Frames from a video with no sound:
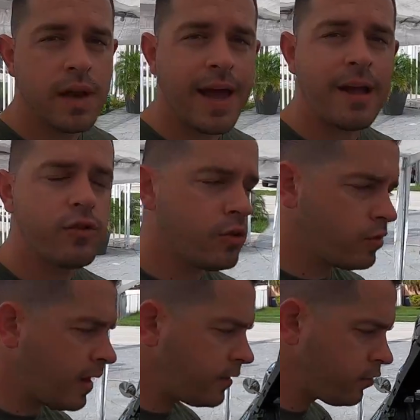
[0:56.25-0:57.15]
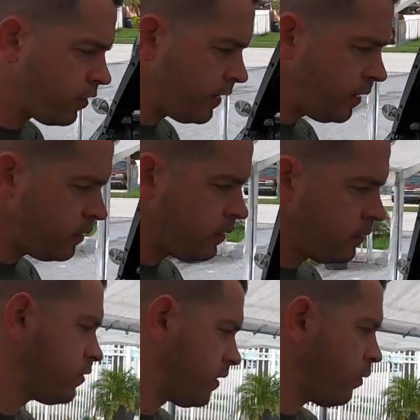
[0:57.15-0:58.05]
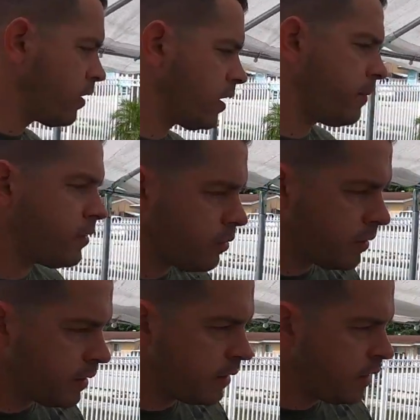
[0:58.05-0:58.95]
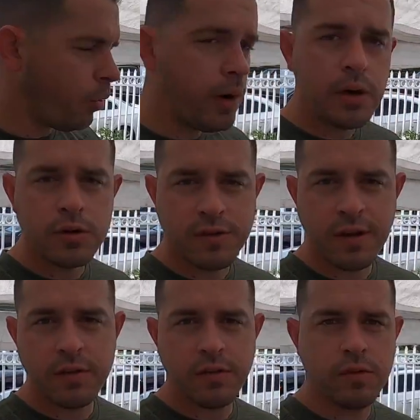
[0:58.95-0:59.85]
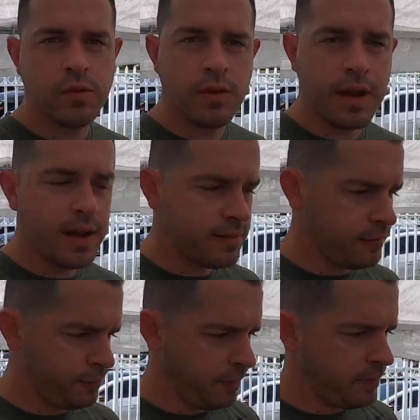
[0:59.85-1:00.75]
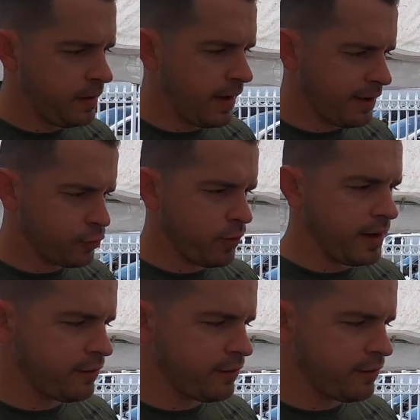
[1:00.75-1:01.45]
Like I told you guys earlier, today we're gonna be doing oil change to the 1950 as well